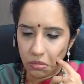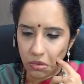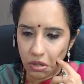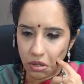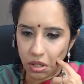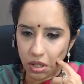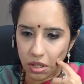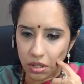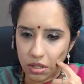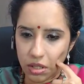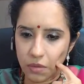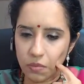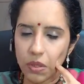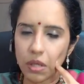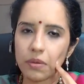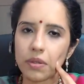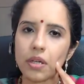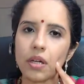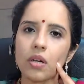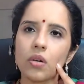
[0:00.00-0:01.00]
Okay. She's
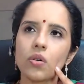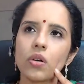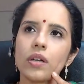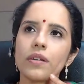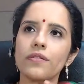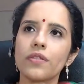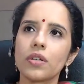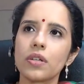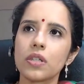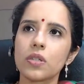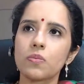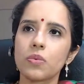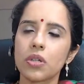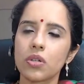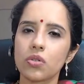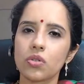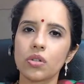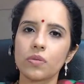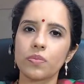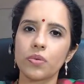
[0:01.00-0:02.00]
probably not looking for a
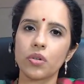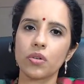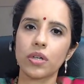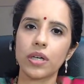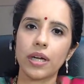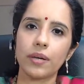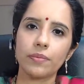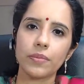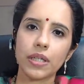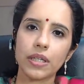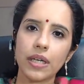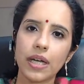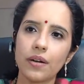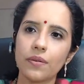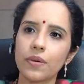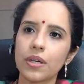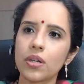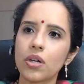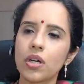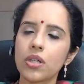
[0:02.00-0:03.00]
spiritual program. But yeah,